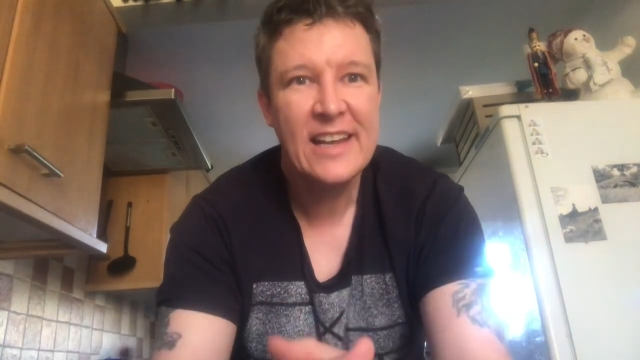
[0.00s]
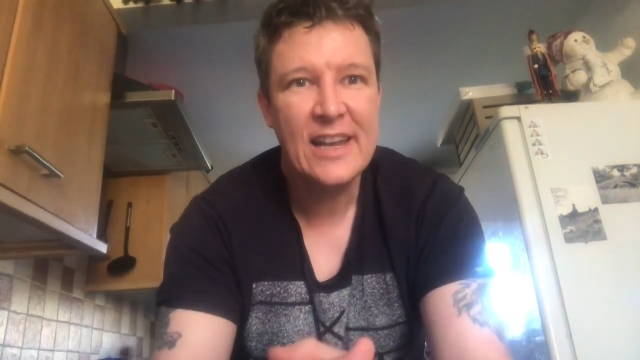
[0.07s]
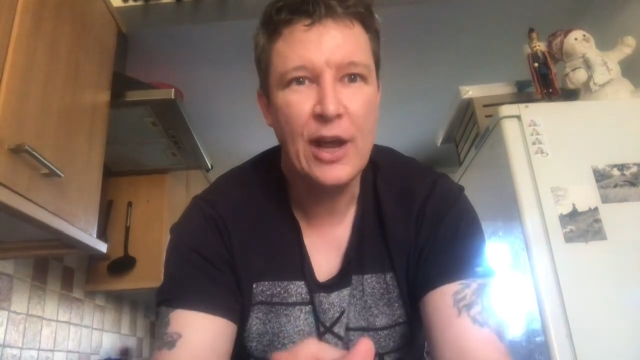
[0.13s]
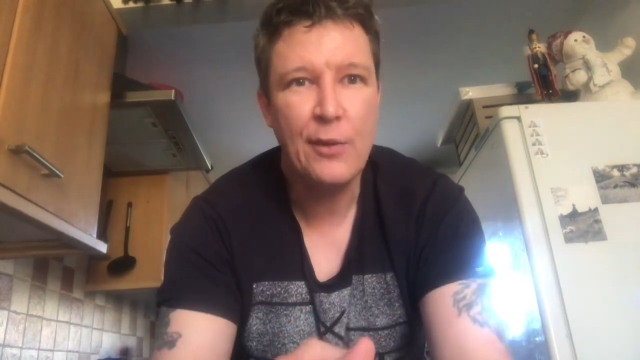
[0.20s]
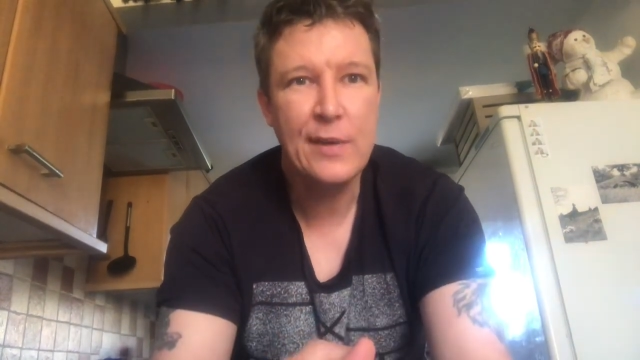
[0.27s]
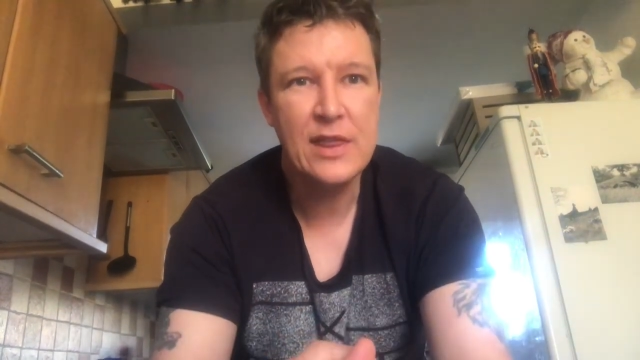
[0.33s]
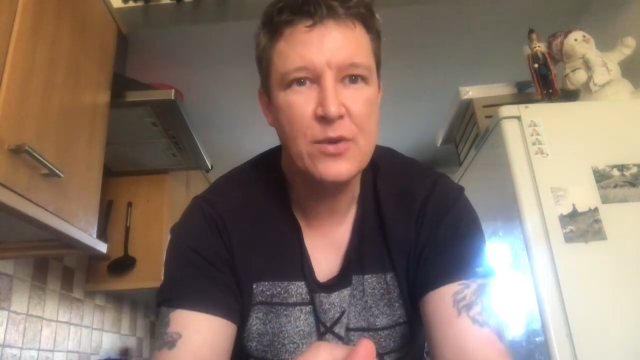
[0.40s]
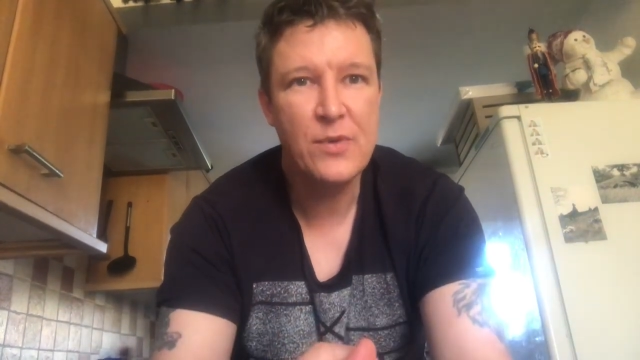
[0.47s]

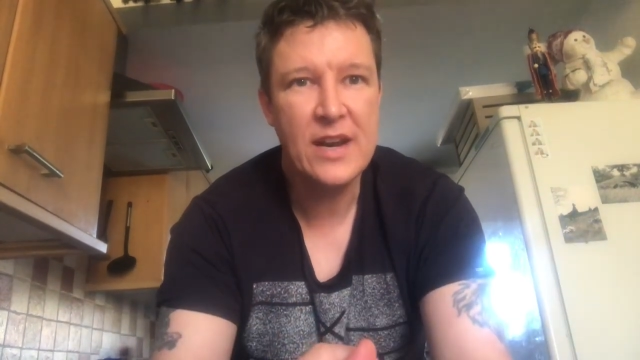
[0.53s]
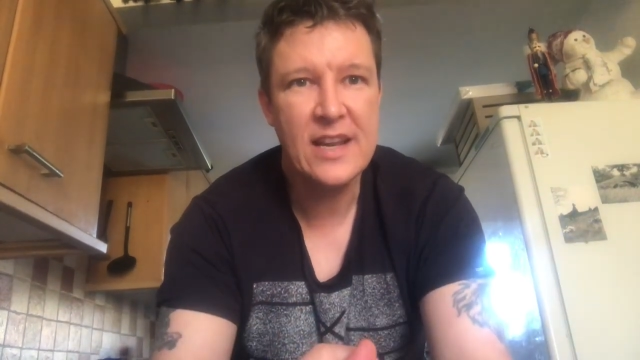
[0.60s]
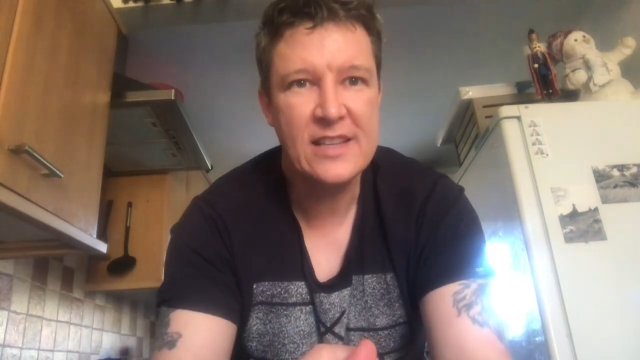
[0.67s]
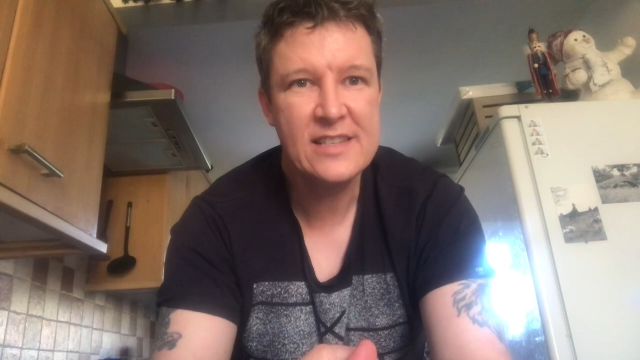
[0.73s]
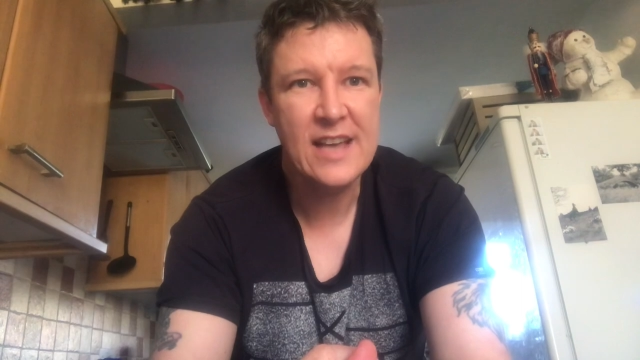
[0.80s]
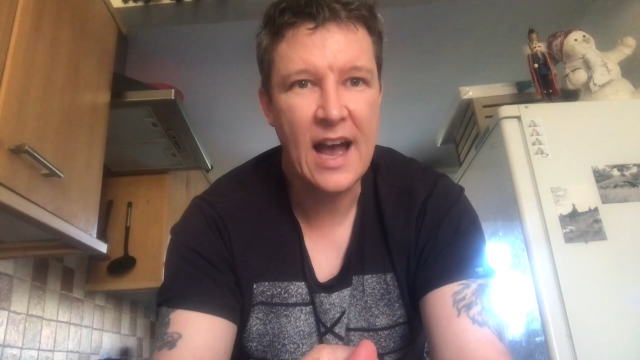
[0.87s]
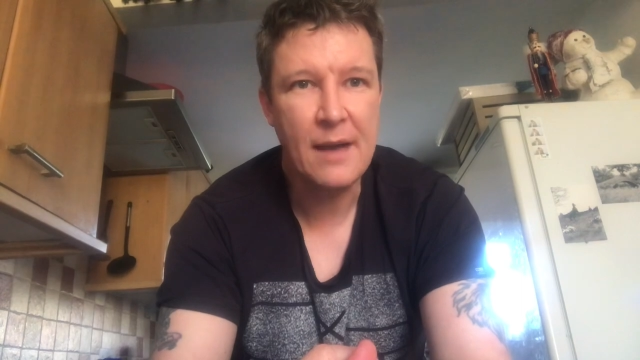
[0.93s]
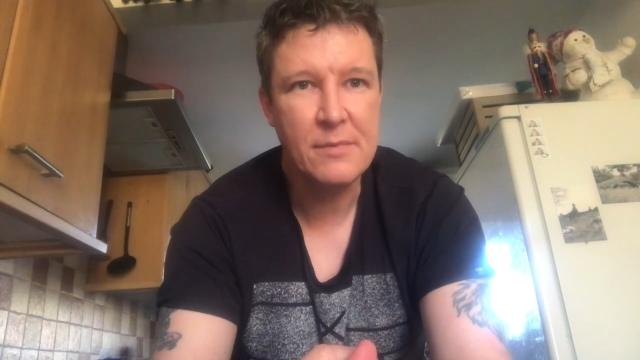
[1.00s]
you know, in the winter
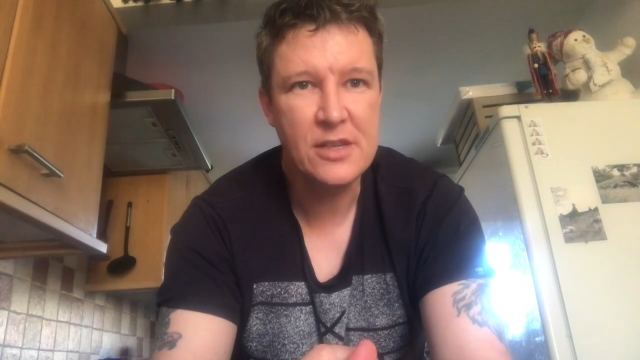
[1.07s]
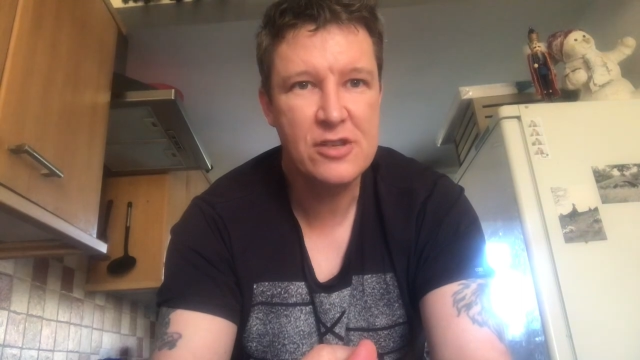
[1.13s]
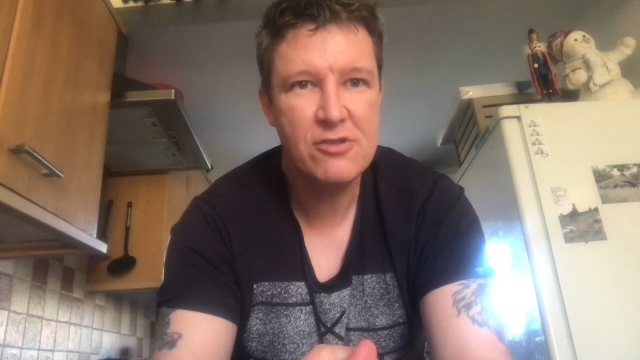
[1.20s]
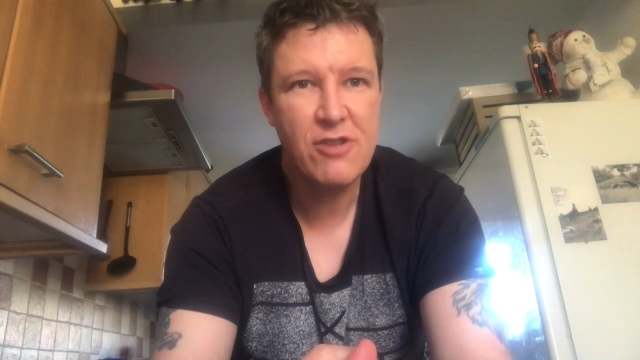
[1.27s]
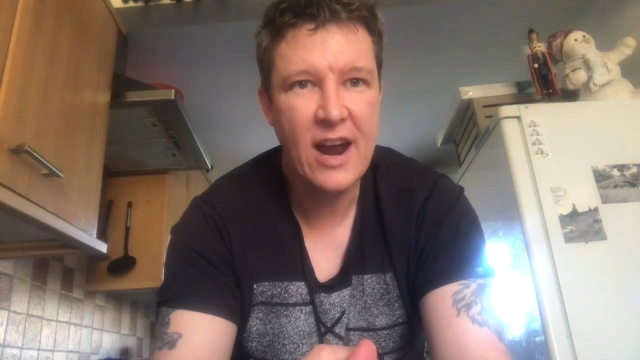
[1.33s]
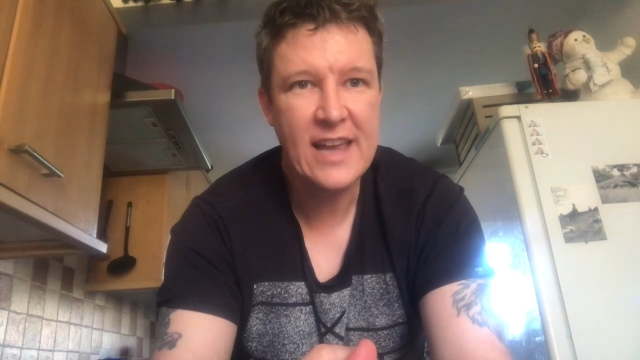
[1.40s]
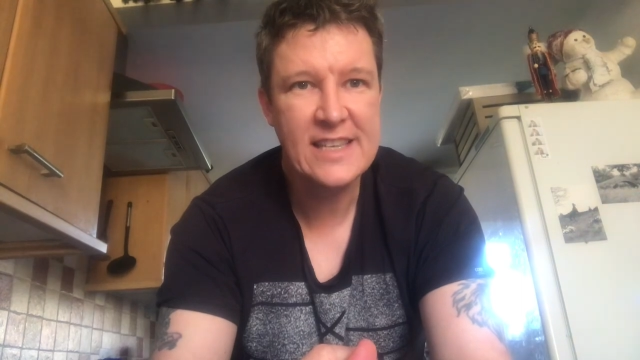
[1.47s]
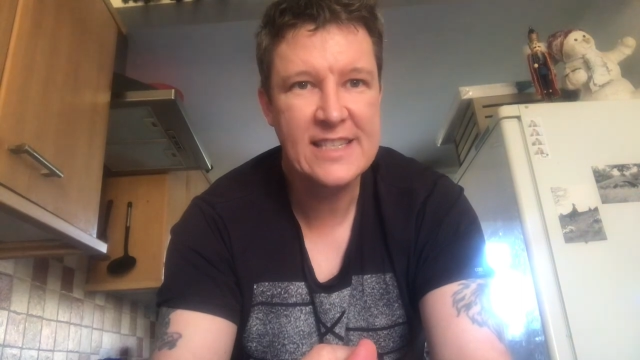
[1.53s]
time? It's
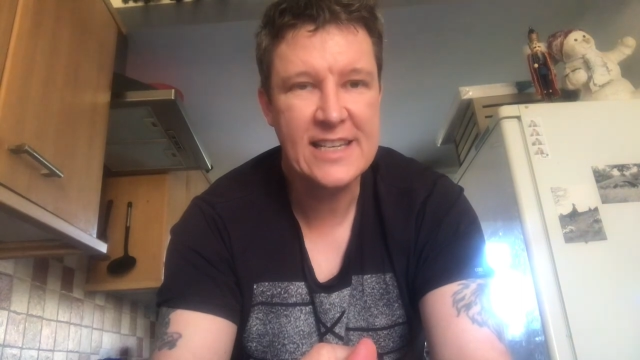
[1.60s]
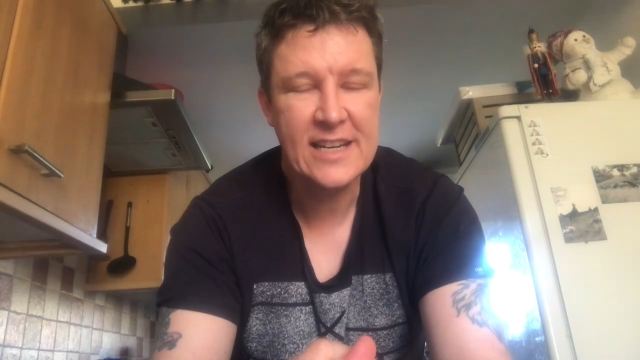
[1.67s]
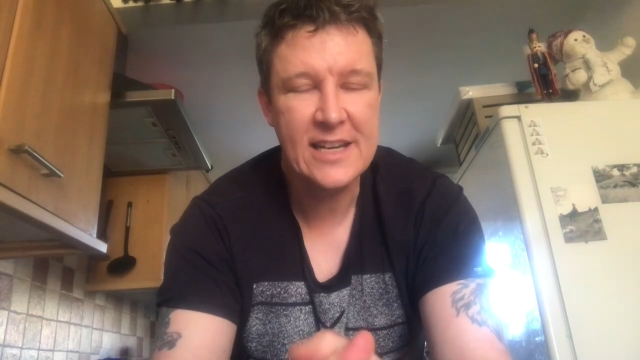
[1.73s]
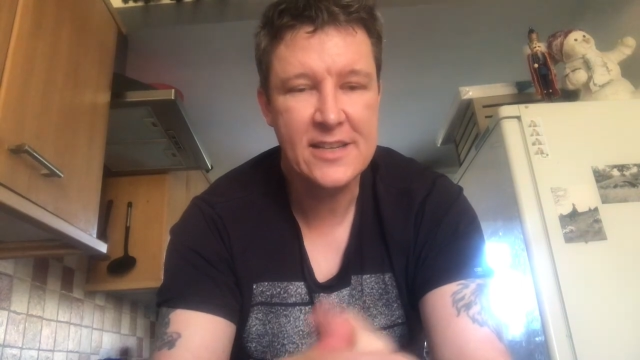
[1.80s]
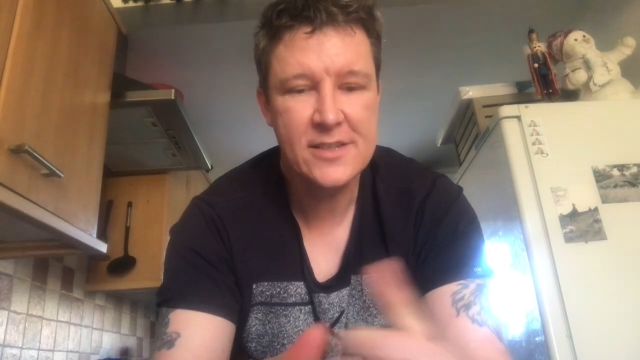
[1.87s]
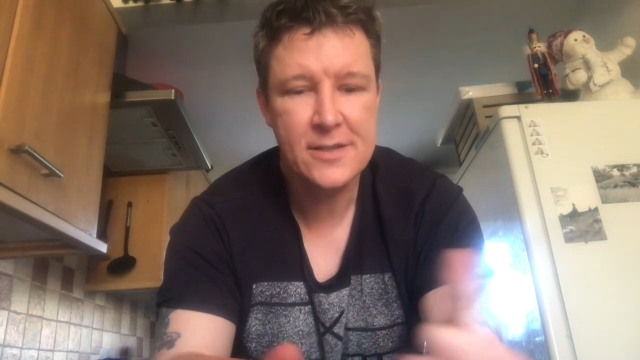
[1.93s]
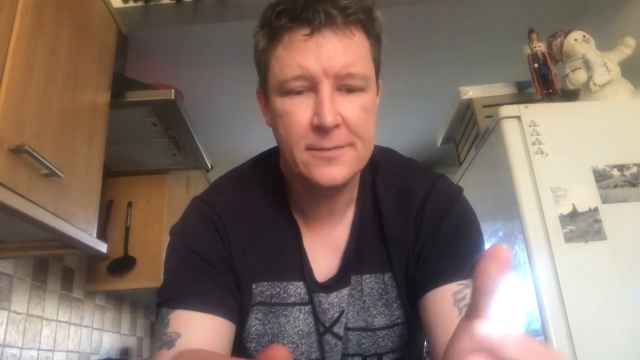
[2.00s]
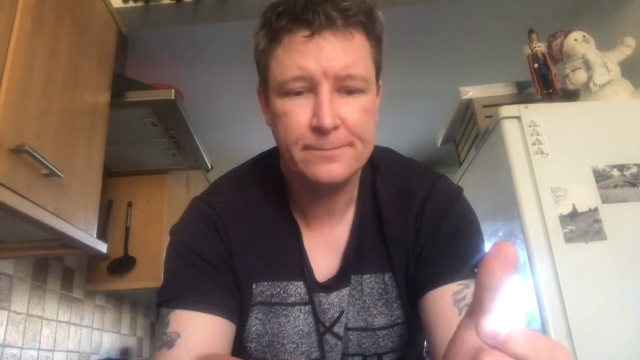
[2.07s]

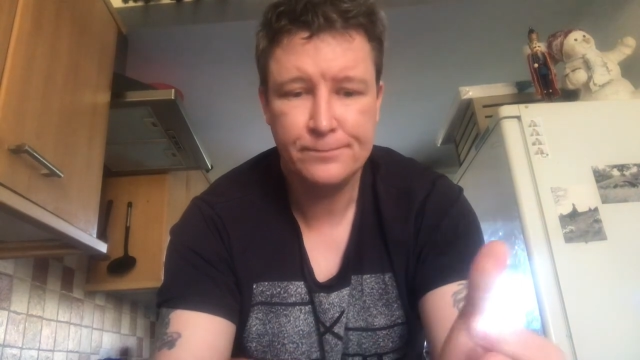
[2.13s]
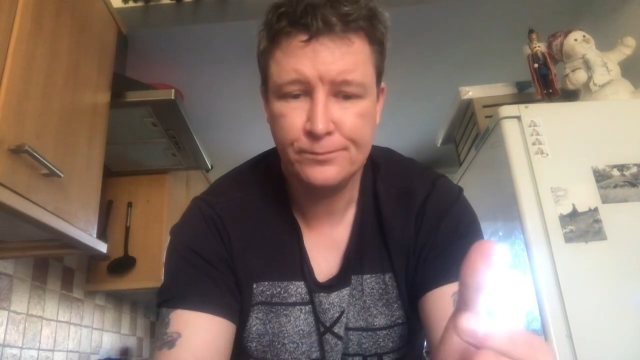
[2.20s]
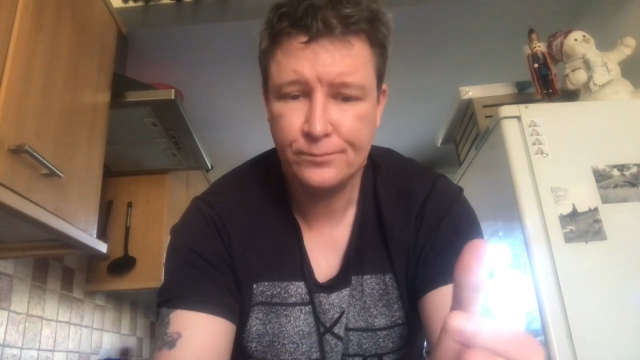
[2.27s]
craziness.